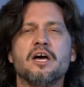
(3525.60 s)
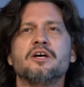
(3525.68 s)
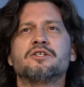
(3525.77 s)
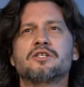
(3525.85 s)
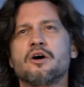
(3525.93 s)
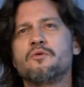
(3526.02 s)

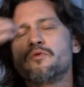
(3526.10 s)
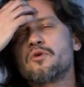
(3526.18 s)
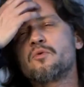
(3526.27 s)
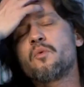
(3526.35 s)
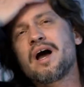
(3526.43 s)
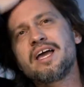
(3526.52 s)
So
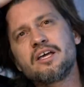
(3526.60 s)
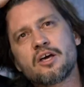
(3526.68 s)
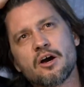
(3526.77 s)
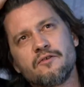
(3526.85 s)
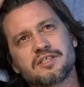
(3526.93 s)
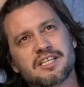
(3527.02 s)
the way
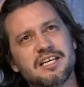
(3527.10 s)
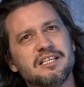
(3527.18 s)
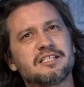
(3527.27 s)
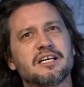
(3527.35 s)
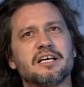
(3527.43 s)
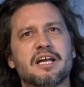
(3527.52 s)
Gove
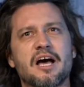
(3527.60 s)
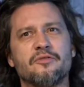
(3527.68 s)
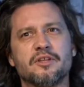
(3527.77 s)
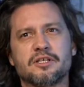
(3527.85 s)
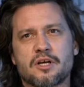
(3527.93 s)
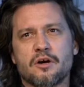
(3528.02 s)
sees it, and
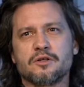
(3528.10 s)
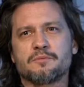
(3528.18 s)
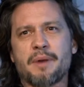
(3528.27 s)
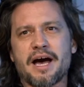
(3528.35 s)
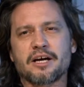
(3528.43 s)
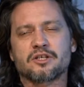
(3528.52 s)
this goes
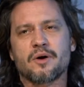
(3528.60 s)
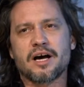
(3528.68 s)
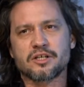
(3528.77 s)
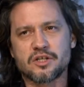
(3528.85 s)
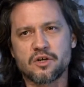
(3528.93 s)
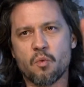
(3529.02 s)
back to
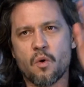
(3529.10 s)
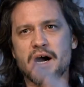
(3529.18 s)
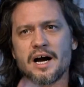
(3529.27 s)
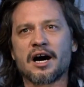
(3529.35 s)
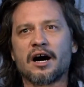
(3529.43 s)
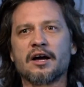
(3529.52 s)
actually
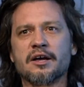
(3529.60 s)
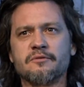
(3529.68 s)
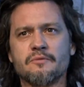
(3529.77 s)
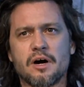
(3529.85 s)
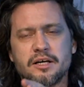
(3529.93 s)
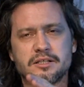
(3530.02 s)
why
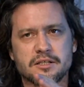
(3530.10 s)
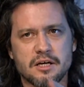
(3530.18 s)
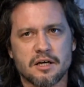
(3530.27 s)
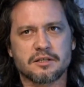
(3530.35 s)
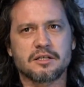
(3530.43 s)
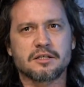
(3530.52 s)
I
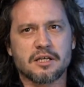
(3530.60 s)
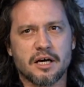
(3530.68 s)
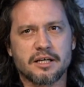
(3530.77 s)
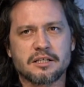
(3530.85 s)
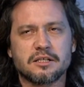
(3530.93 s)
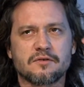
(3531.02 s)
started
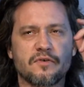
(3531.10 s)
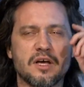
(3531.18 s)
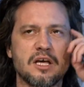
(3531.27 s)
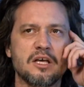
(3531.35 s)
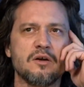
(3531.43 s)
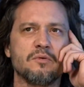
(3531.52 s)
Scientists for
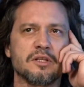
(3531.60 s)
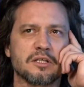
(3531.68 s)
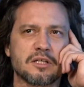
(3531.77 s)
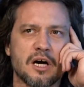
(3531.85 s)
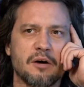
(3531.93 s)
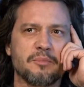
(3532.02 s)
EU in the
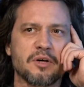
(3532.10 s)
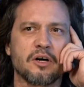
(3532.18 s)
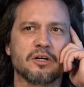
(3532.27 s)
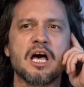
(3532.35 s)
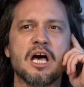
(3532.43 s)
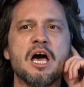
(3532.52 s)
start,
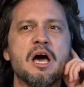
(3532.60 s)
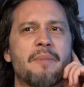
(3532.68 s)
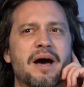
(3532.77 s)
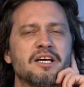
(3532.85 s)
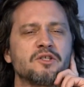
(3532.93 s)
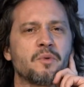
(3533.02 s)
because
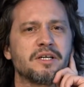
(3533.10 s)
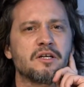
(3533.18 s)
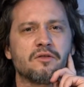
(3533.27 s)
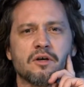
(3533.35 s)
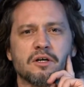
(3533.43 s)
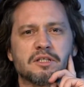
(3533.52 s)
back in
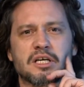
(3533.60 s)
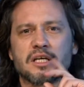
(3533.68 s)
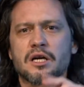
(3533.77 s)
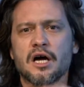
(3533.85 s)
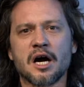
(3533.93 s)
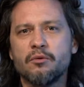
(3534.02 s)

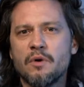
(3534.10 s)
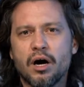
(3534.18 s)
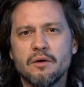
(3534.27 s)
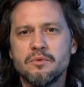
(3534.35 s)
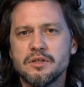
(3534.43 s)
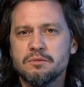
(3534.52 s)
2013, I
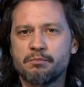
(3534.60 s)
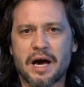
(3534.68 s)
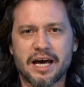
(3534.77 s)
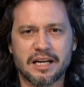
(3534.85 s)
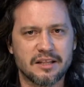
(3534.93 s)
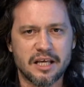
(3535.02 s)
was
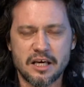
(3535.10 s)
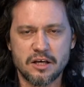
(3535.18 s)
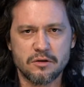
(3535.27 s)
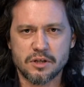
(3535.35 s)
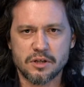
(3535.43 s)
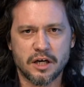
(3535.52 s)
panning the
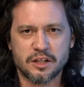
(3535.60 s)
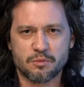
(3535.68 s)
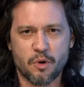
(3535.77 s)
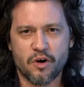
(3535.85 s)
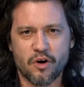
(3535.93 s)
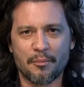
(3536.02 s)
EU science
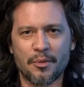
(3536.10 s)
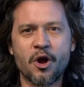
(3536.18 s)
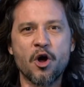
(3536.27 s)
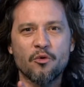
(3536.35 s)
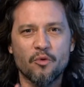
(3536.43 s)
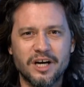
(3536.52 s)
programme and
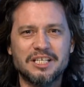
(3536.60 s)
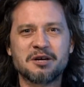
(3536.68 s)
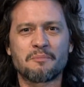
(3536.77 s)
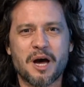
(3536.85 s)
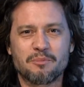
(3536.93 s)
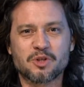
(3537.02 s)
writing
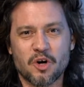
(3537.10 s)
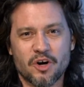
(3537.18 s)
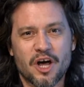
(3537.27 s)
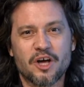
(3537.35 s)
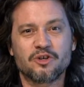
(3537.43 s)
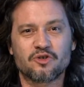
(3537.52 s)
papers on
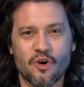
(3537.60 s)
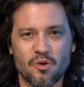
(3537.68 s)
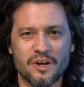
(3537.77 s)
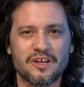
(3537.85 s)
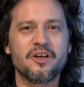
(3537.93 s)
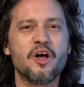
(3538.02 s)
it and
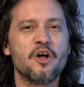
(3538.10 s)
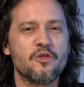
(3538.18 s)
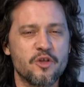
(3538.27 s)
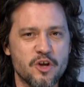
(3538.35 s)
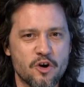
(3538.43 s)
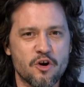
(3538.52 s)
trolling
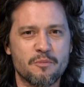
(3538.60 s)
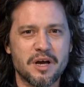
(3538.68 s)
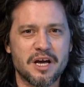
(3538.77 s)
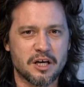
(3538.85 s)
the European